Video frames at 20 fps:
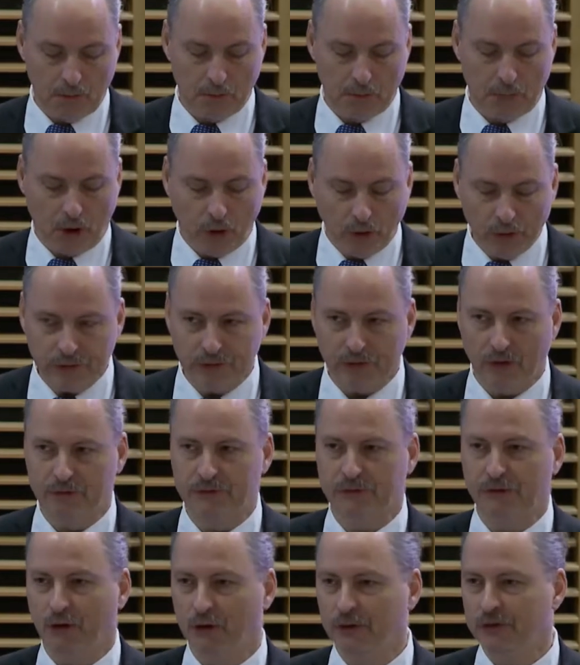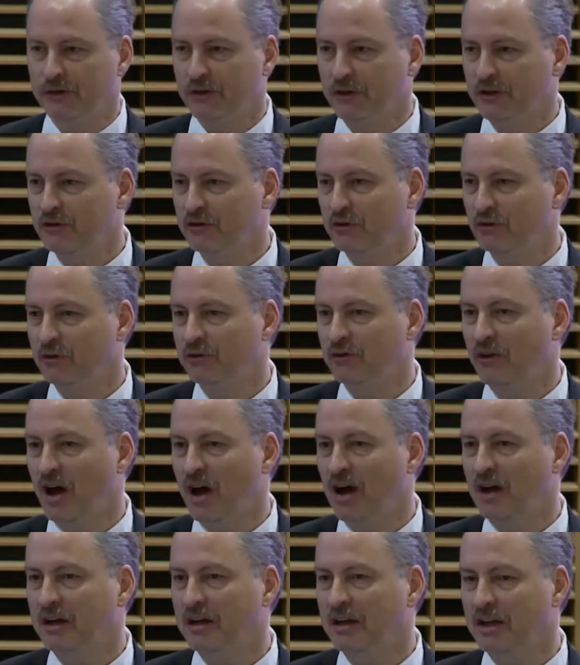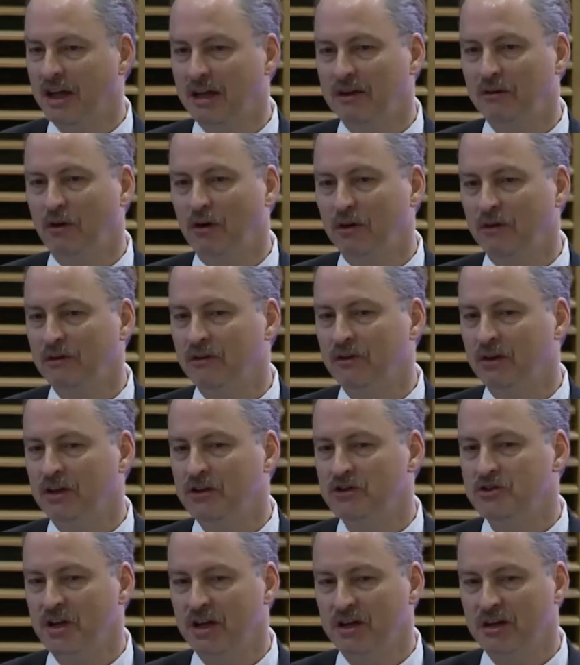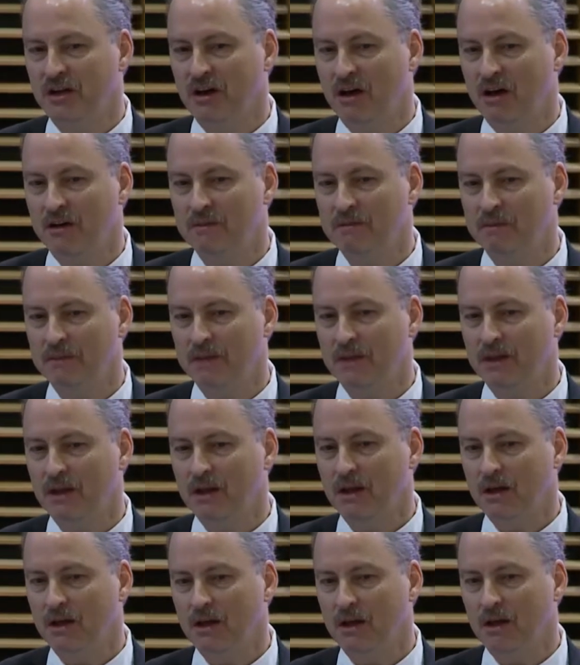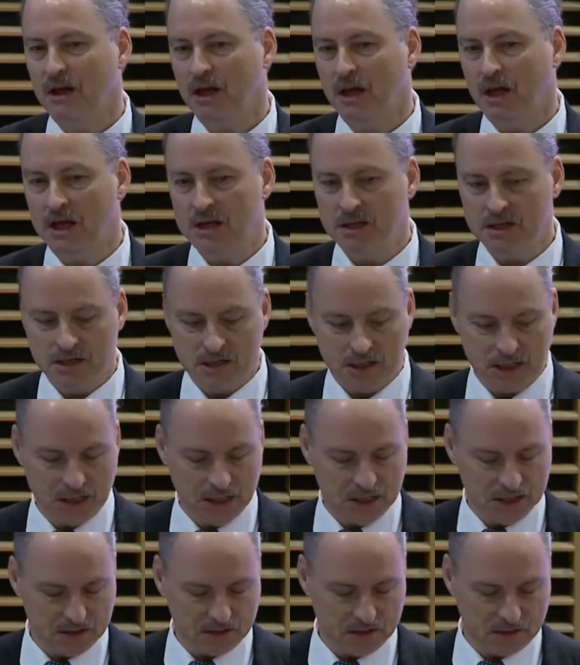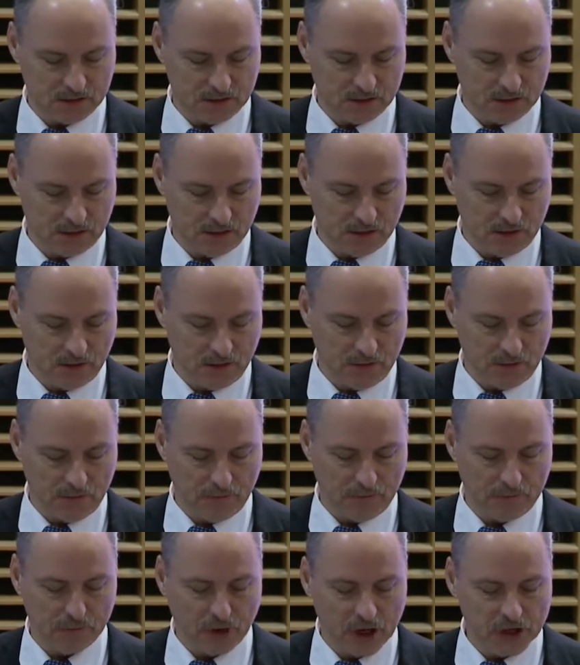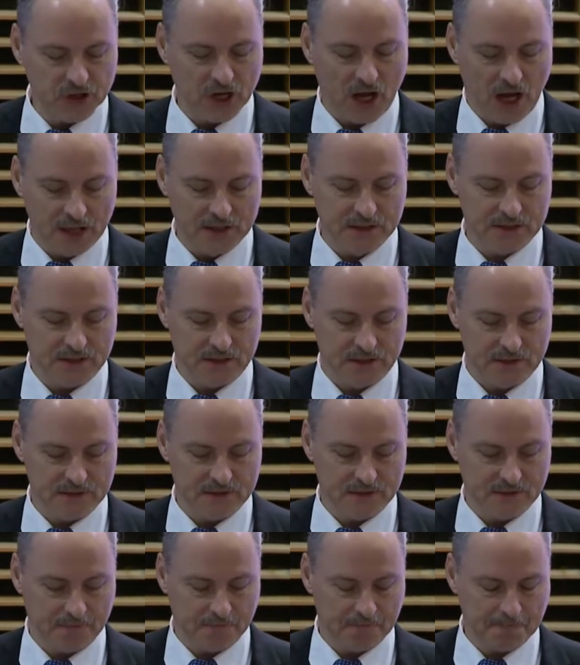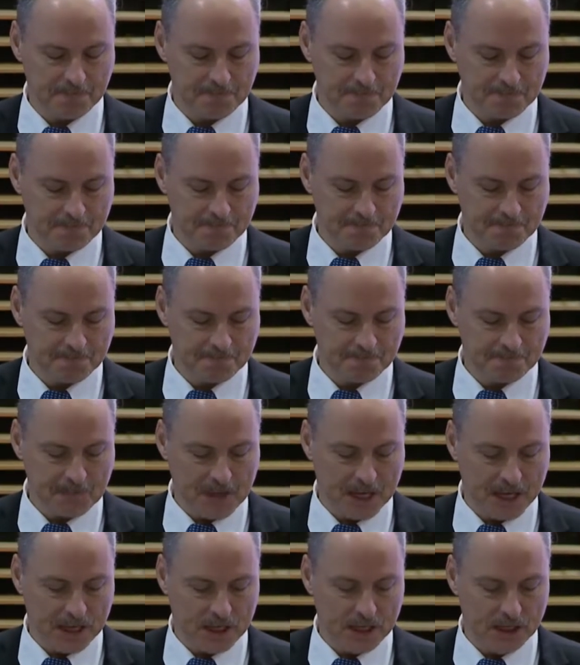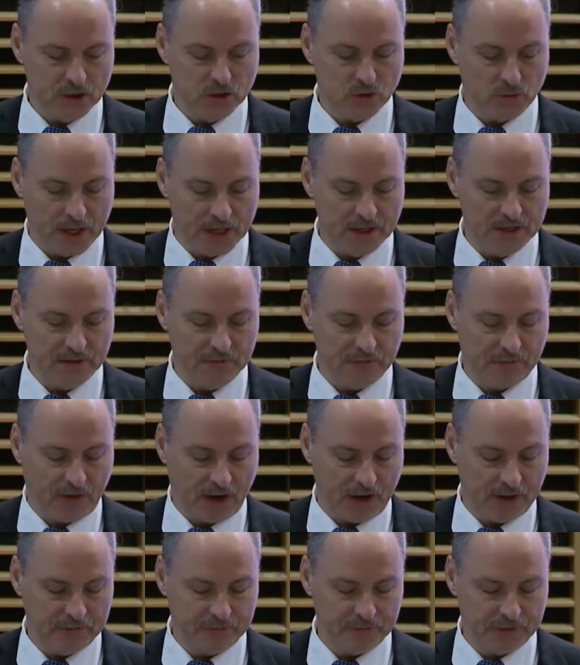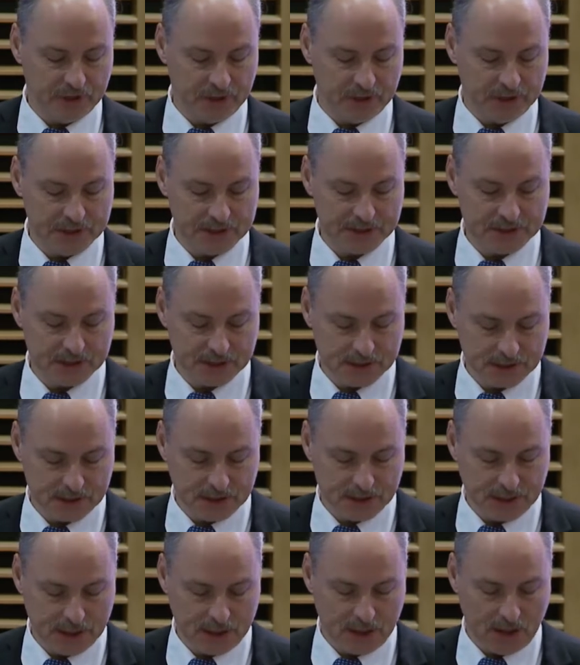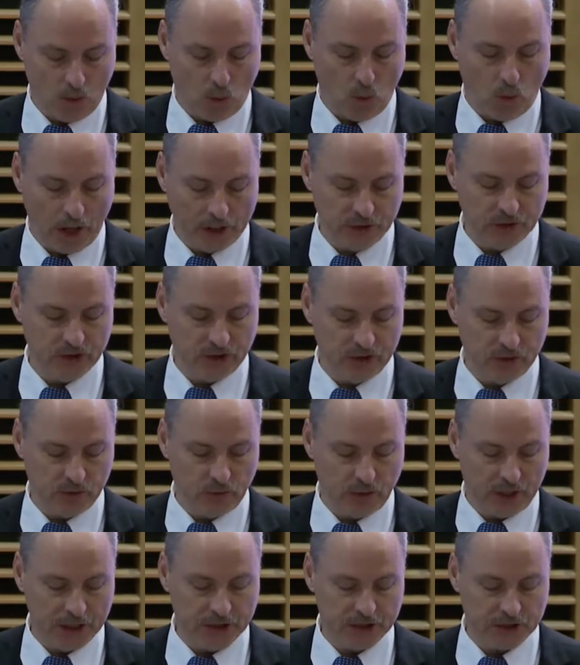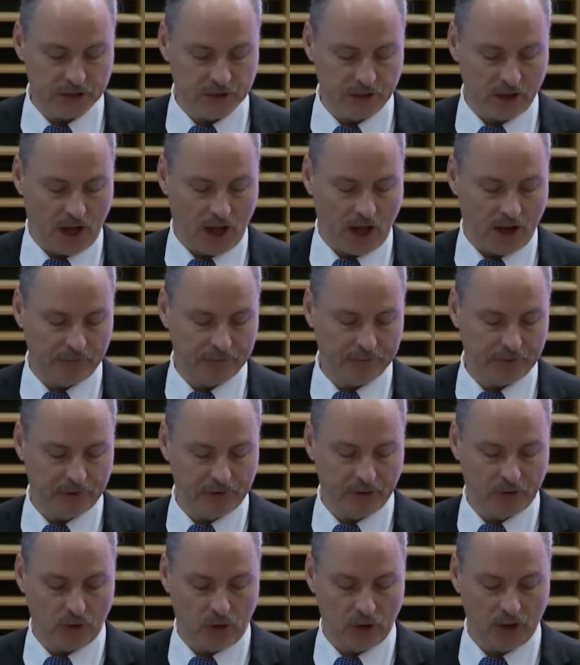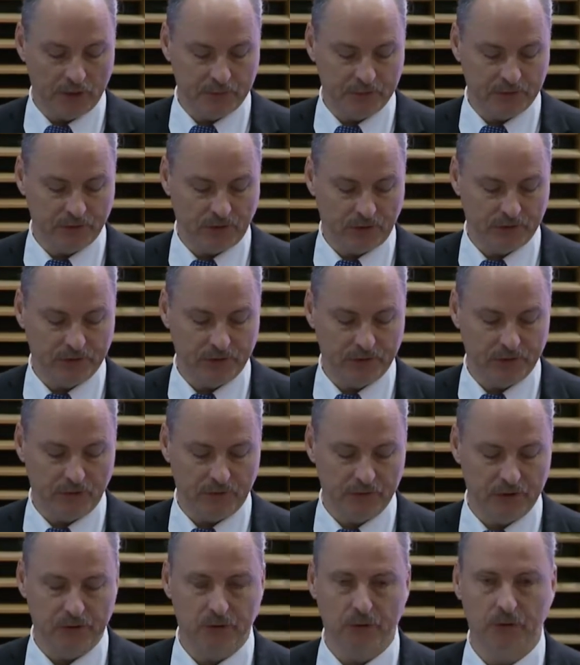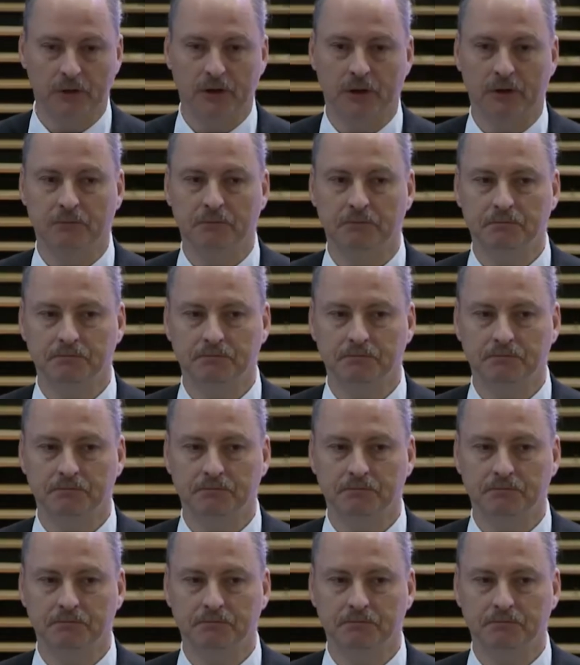Both of those issues are again on the agenda and need fresh answers. 25 years, one generation after the collapse of the Soviet Union.